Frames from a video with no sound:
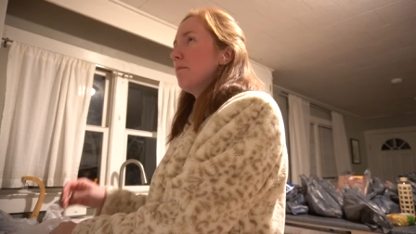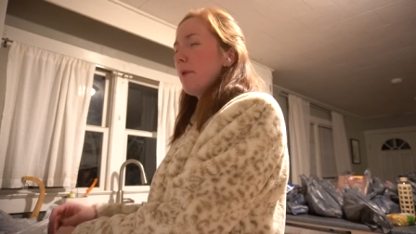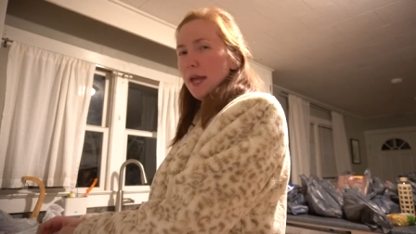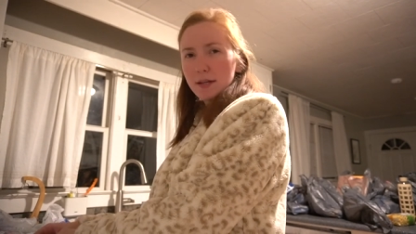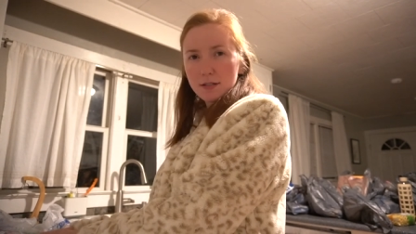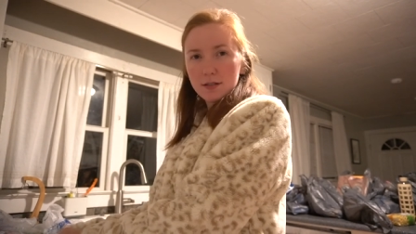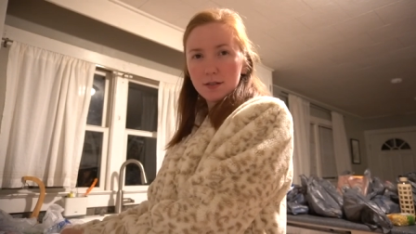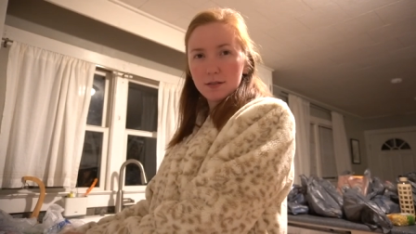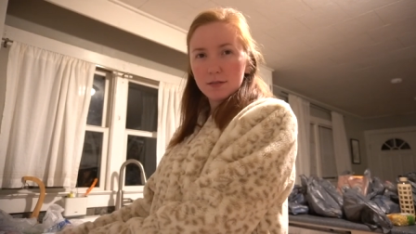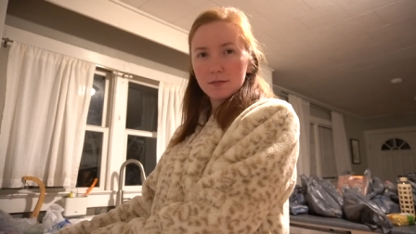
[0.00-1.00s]
baked
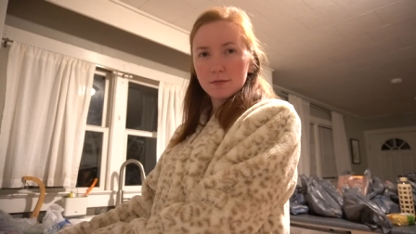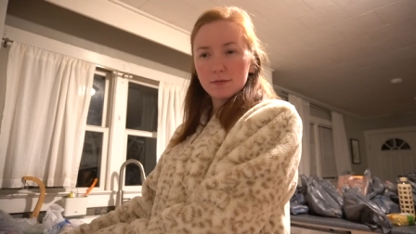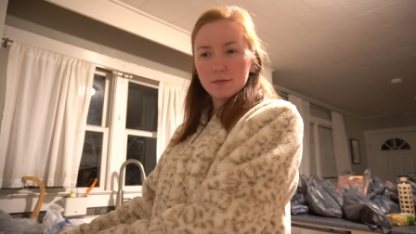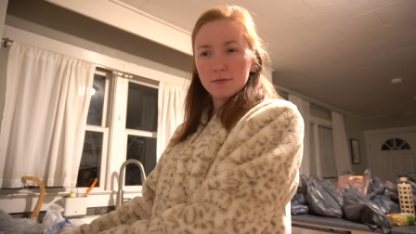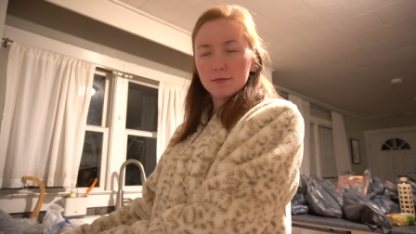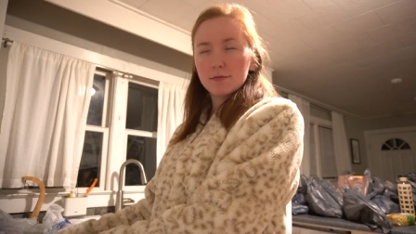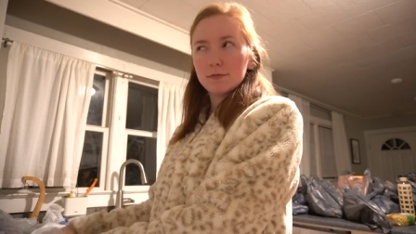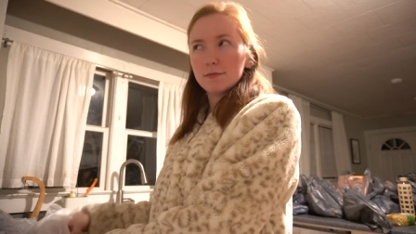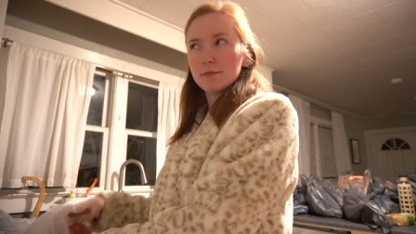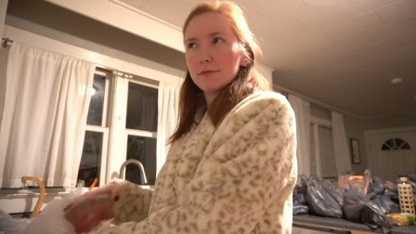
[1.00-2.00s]

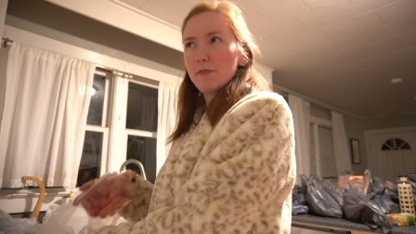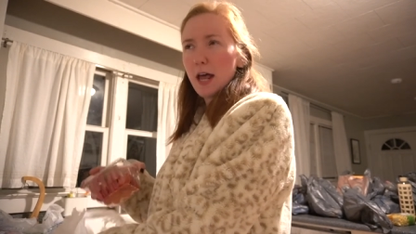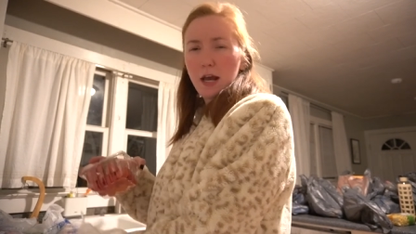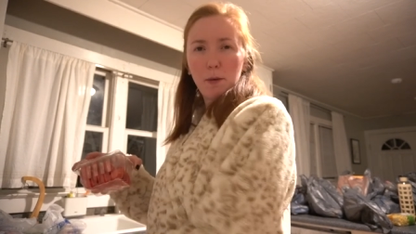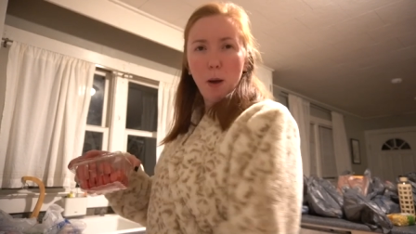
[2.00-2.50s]
feta